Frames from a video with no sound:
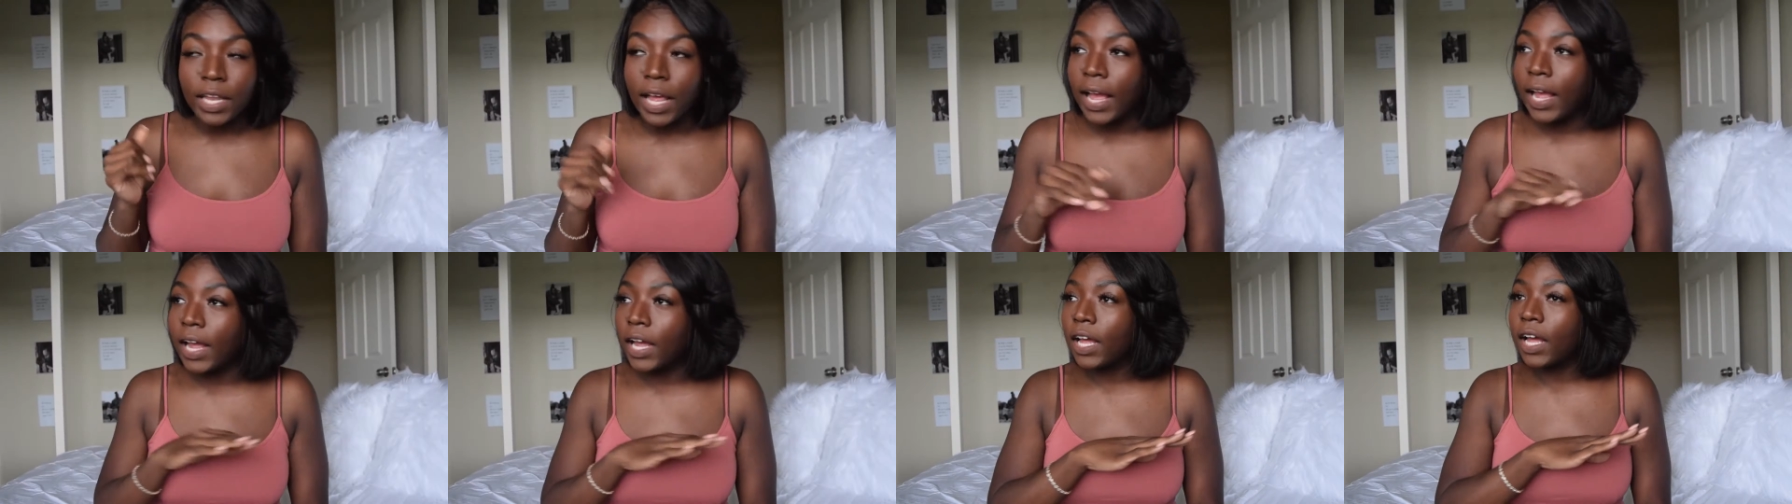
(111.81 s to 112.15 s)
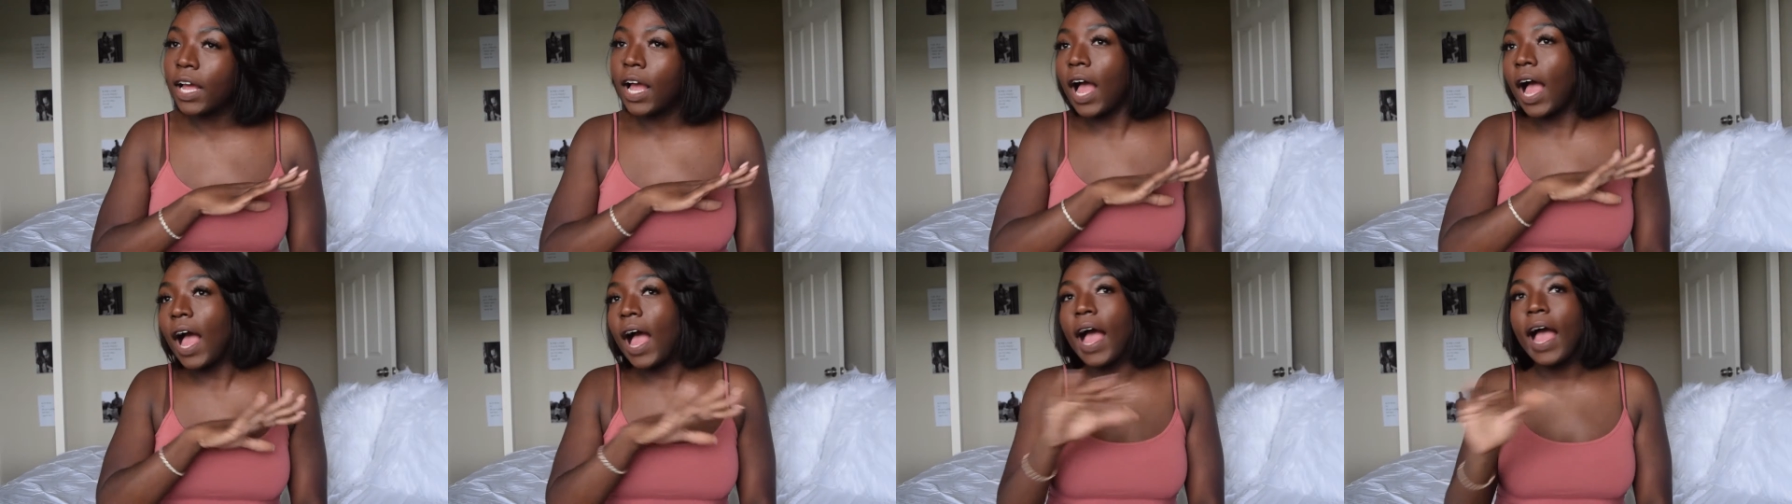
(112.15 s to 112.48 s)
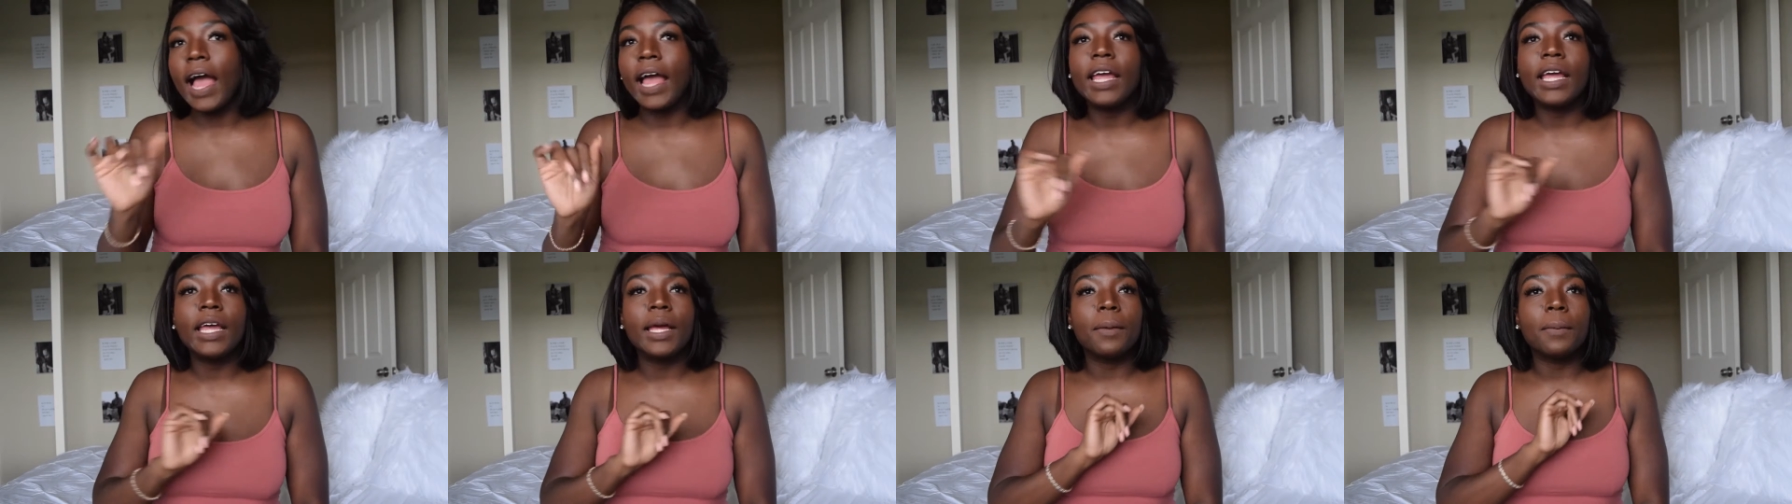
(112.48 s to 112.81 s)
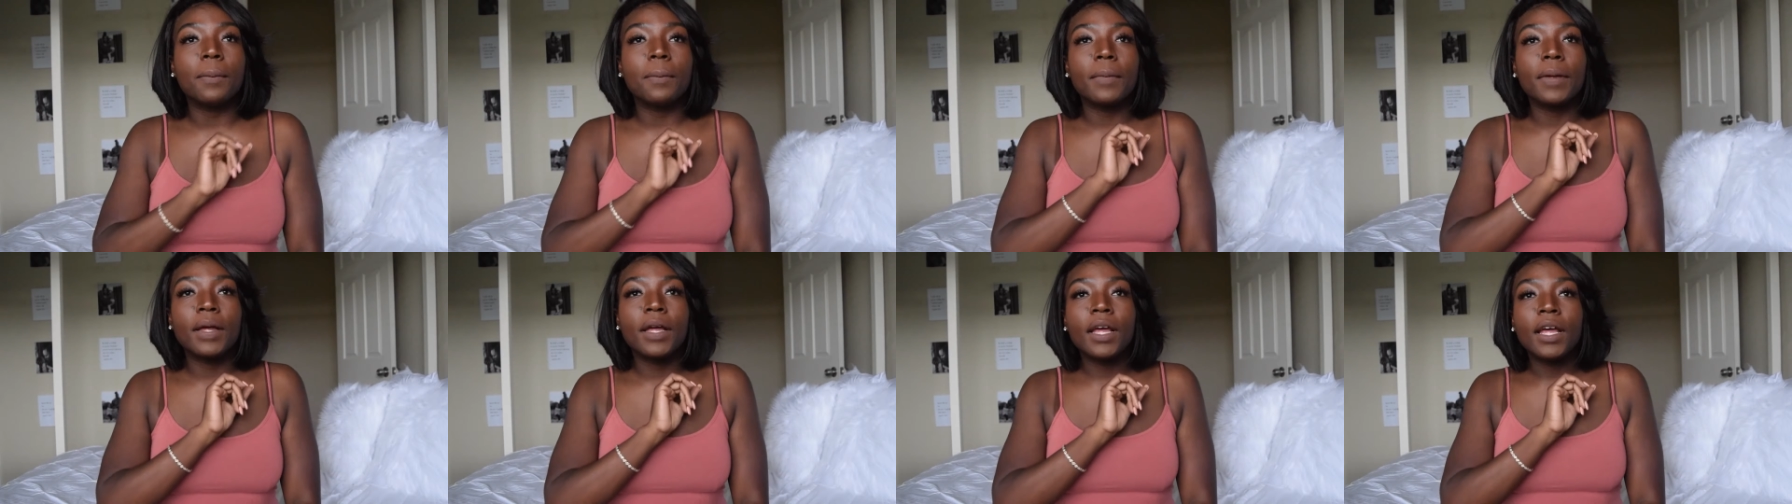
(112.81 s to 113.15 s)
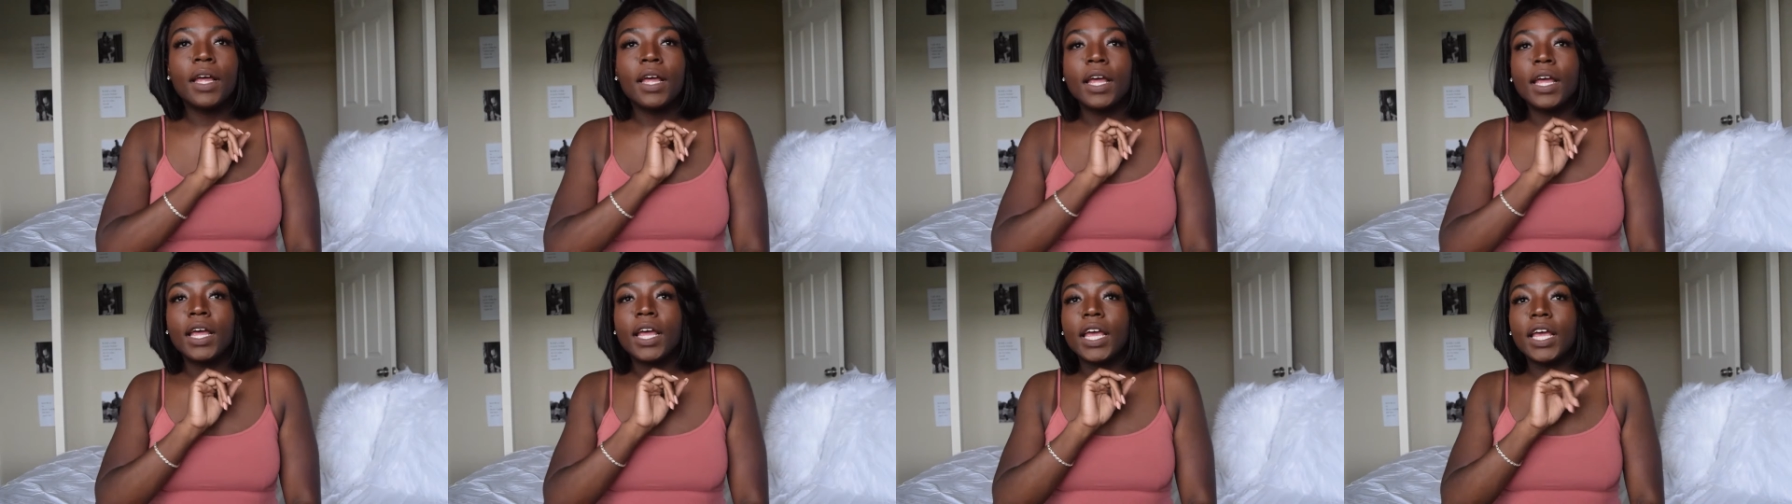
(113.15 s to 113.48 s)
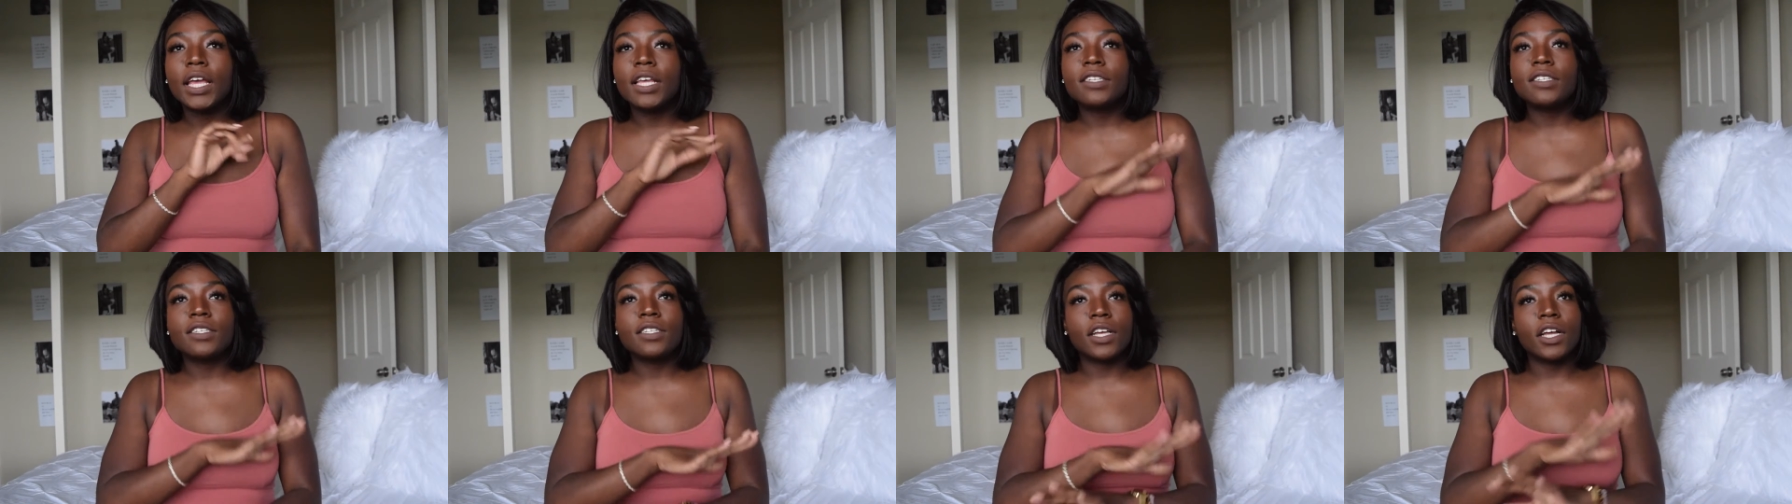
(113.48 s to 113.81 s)
Like, I am
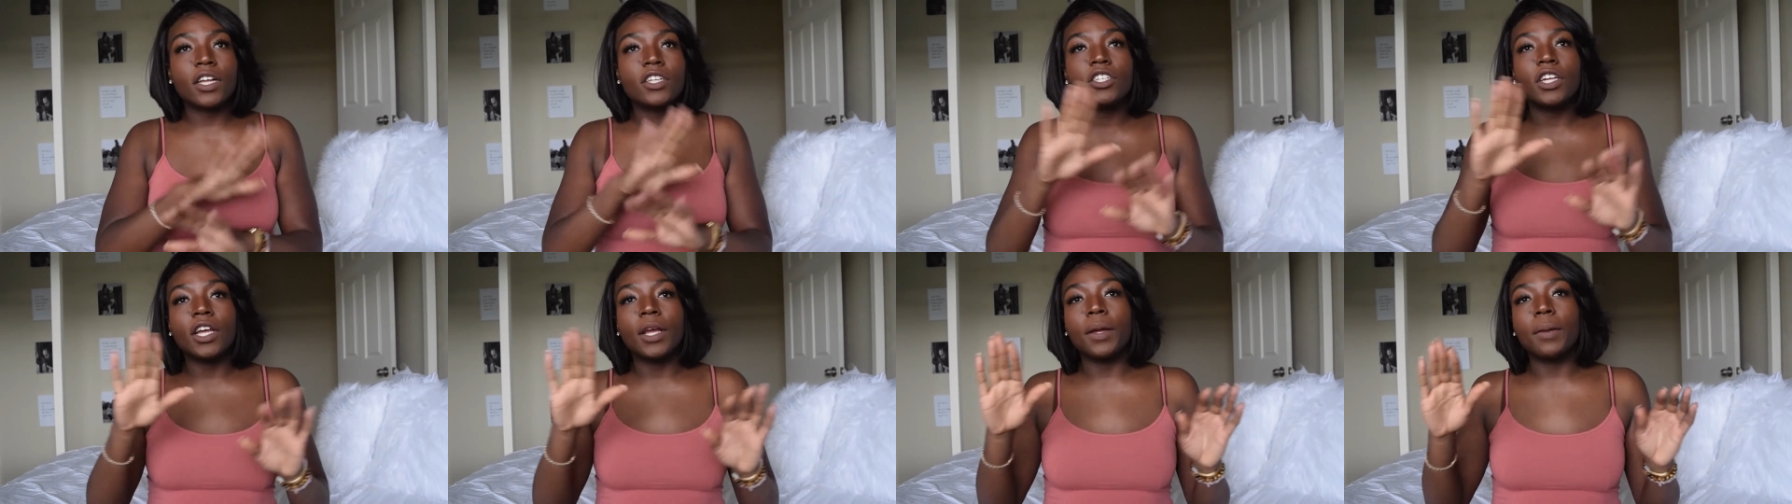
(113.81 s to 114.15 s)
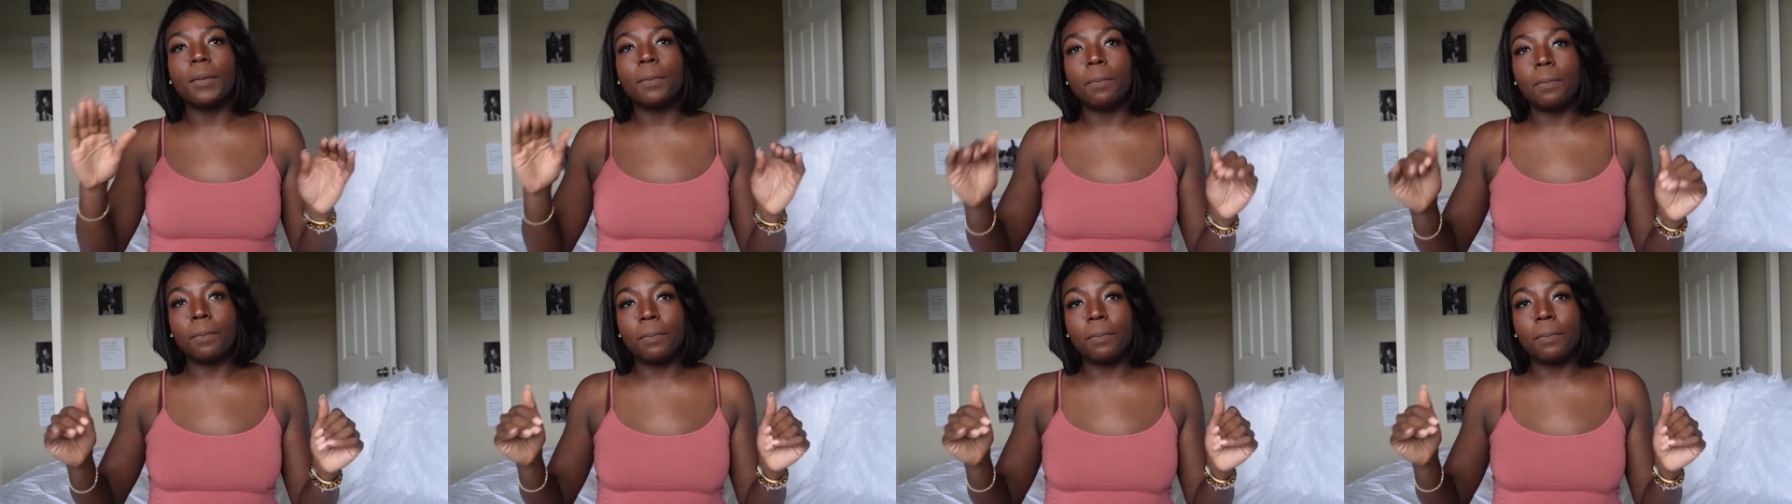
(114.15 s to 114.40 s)
in such a